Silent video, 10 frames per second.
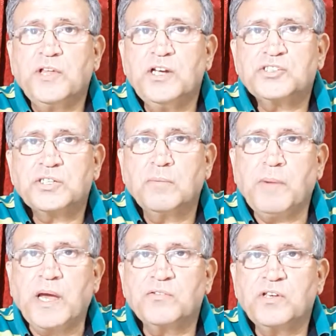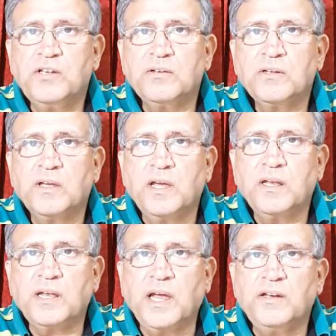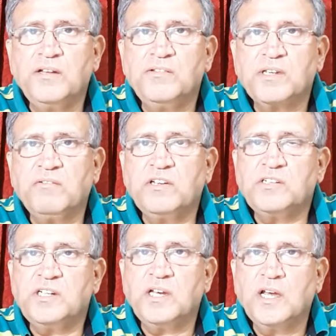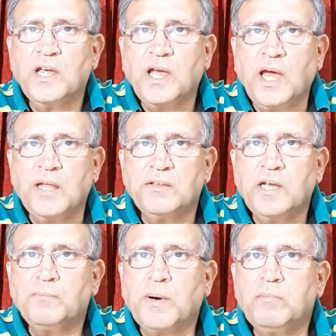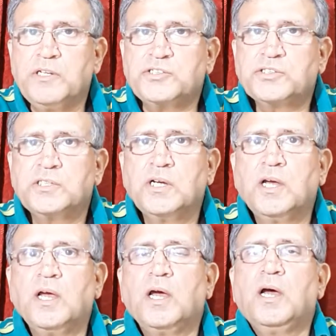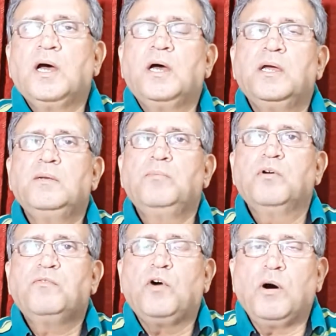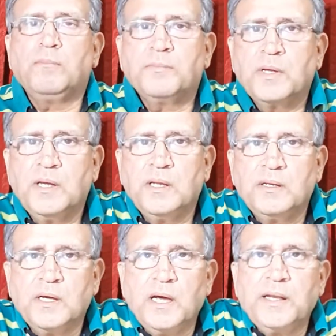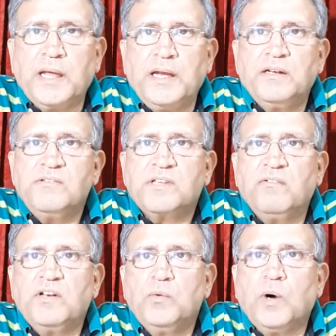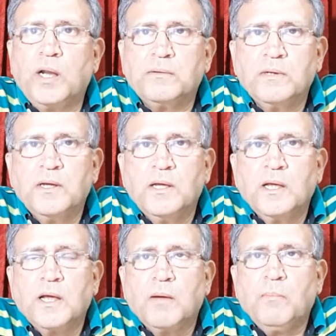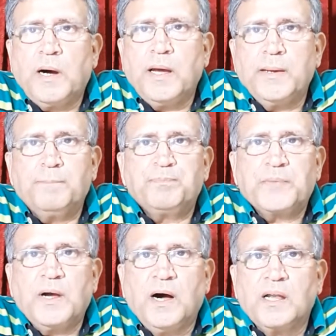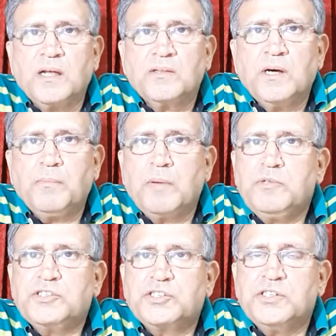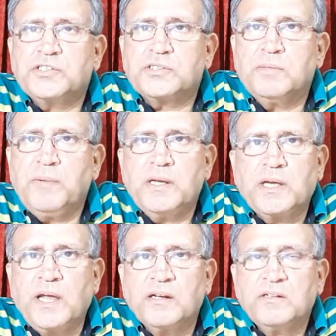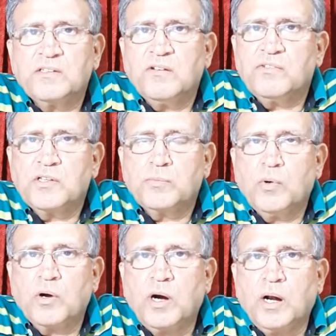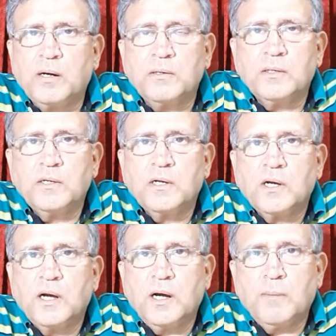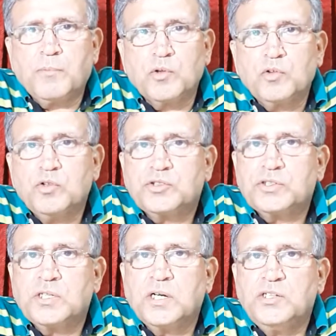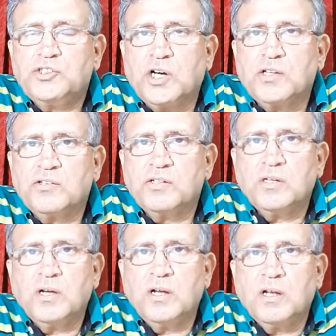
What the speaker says: Desh magazine in 1970 and then published in book form in 1971 by Ananda Publishers. The main characters of this book are Pradosh Chand